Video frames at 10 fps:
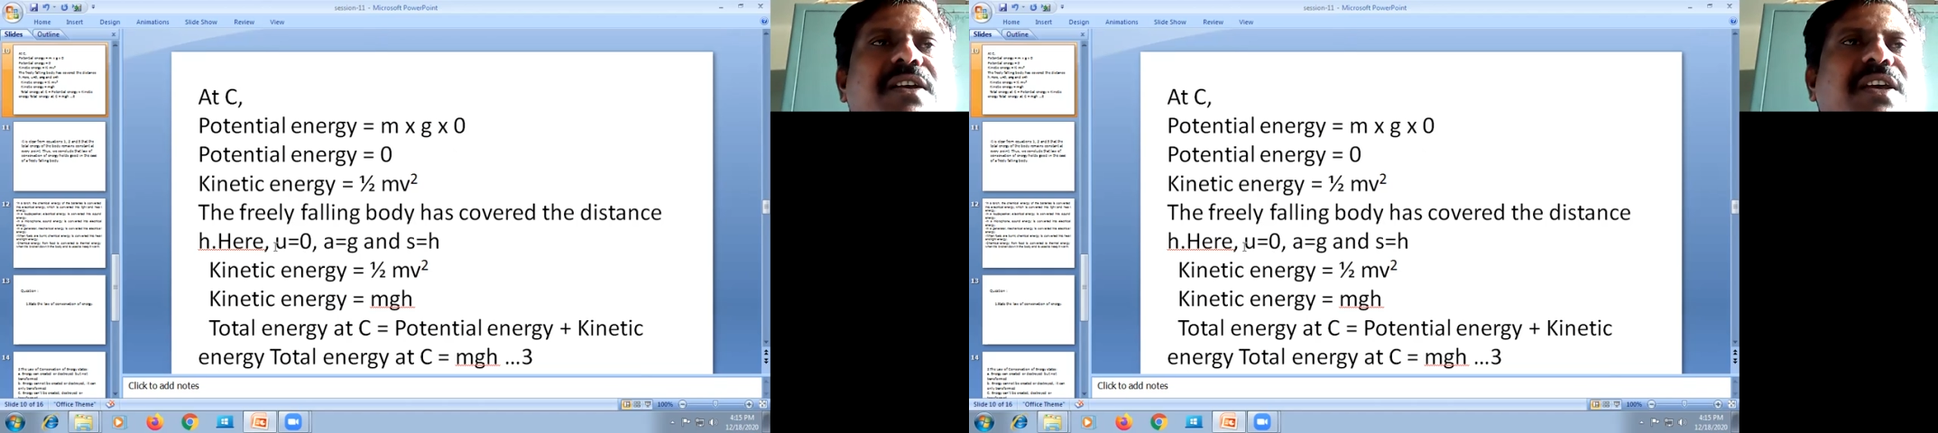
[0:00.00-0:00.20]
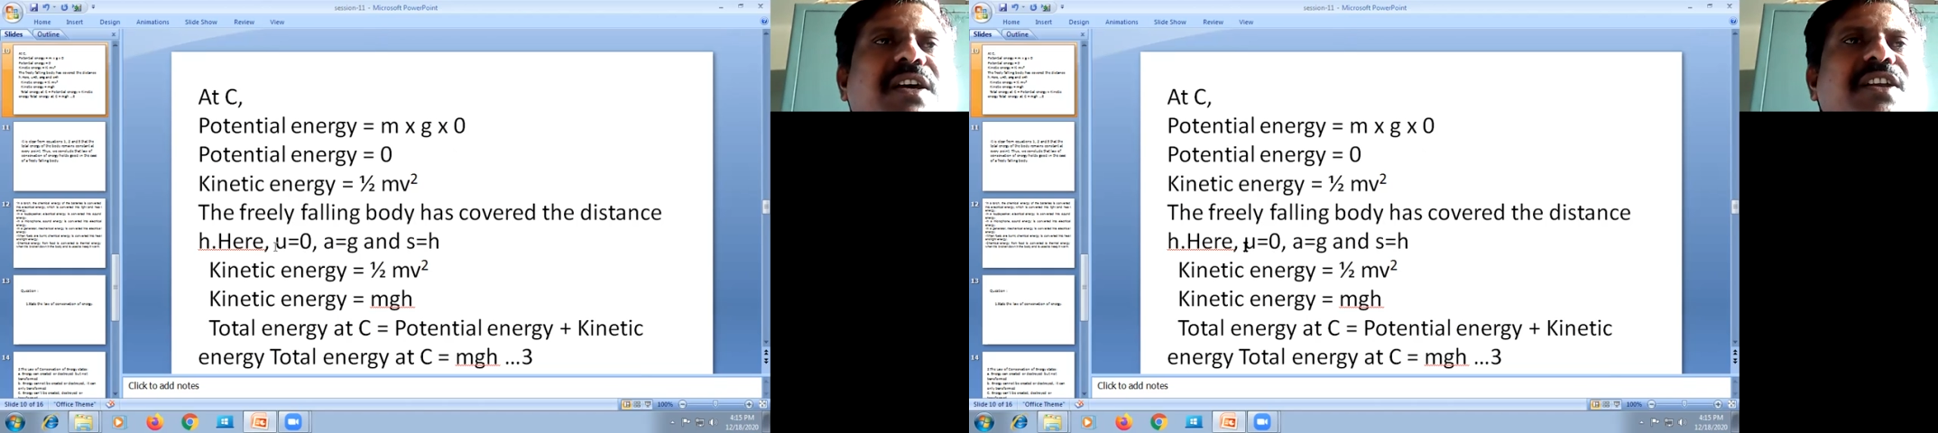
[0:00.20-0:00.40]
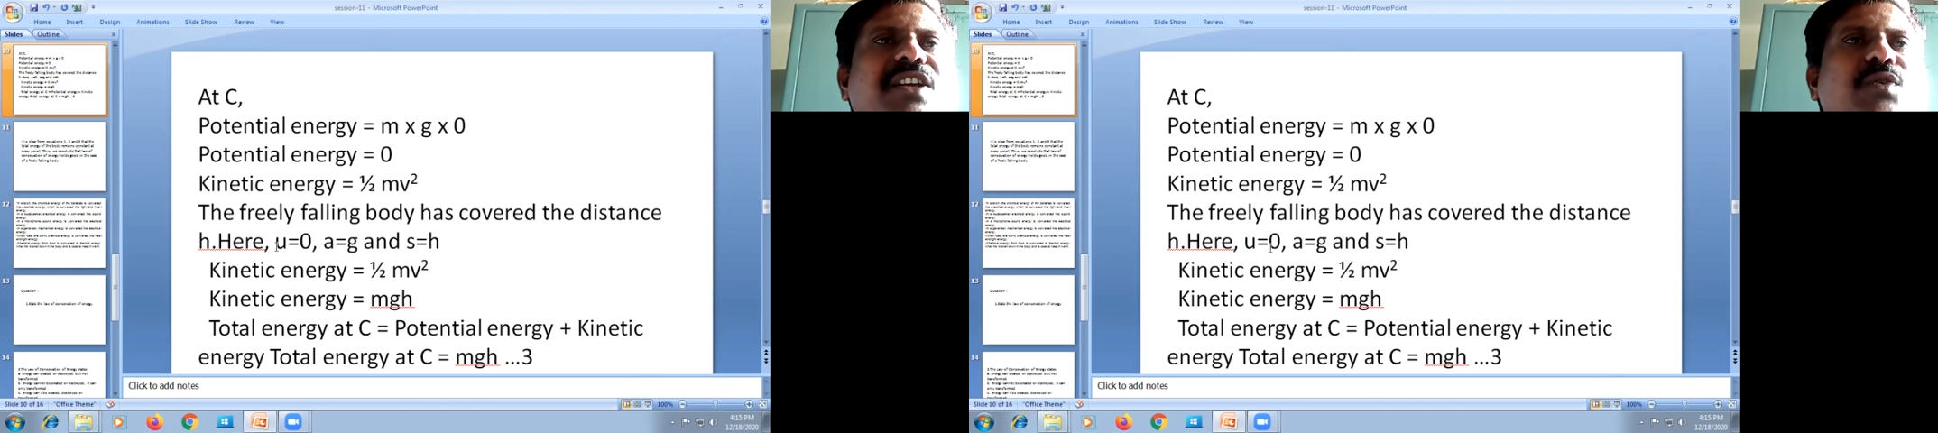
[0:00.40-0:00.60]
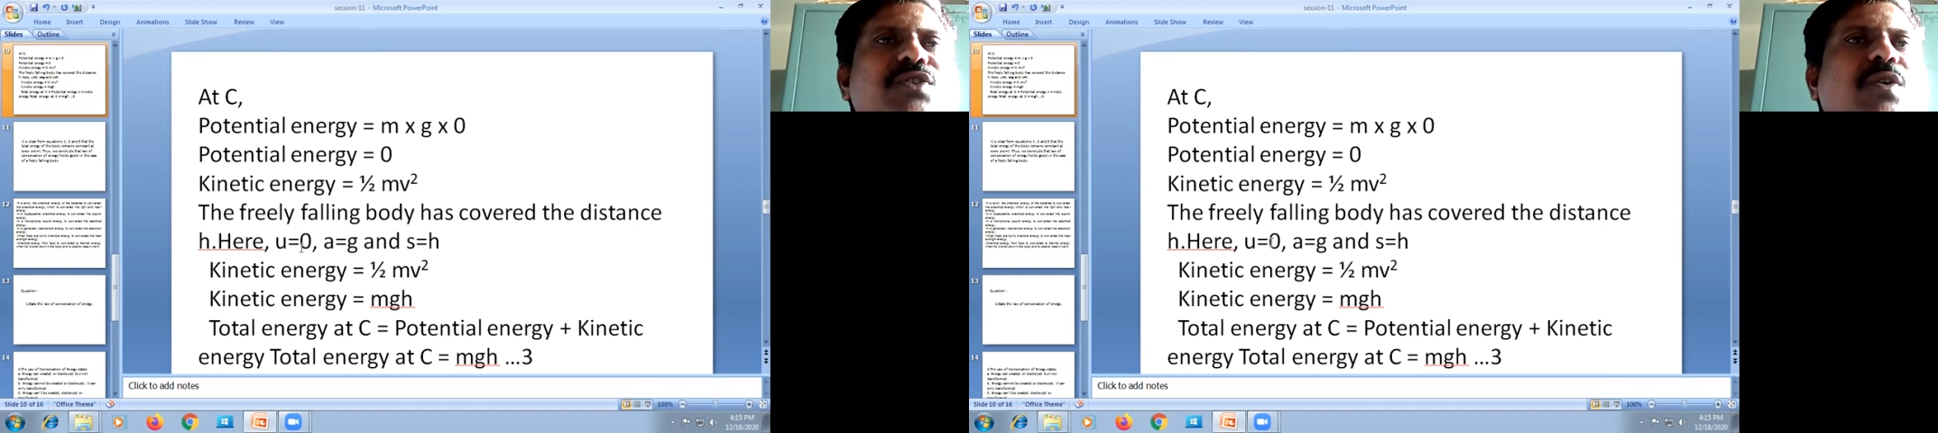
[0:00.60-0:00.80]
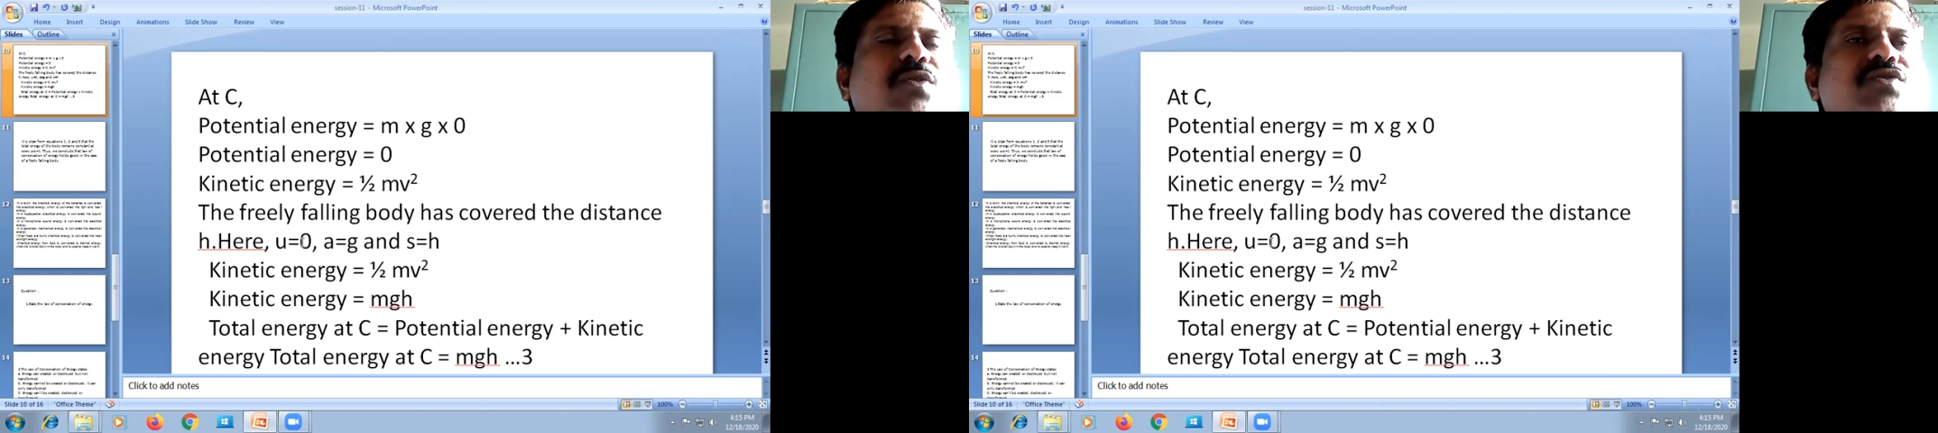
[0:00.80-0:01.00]
Here u
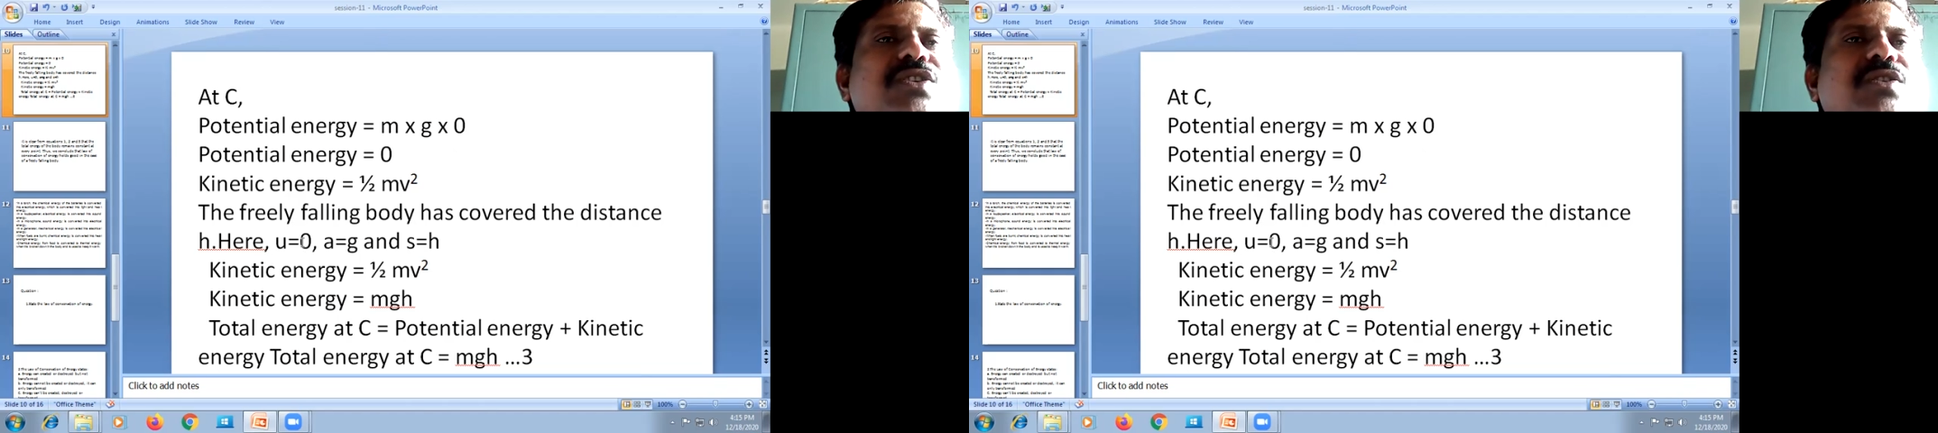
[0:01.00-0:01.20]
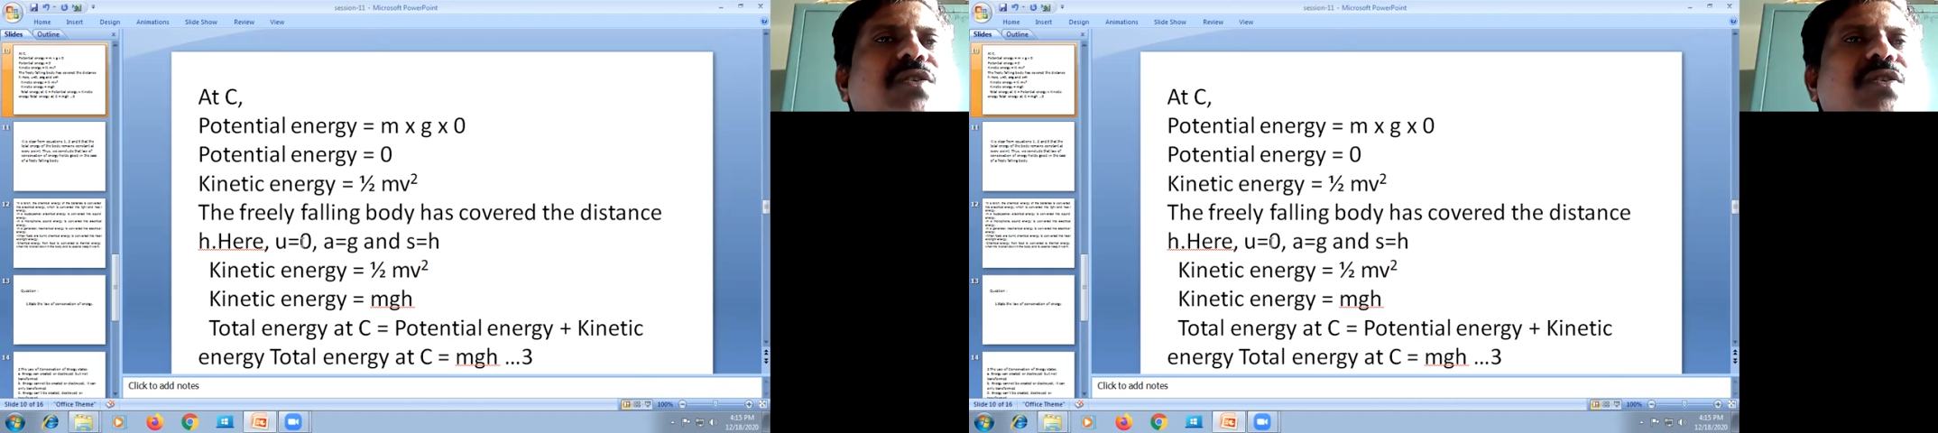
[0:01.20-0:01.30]
is equals to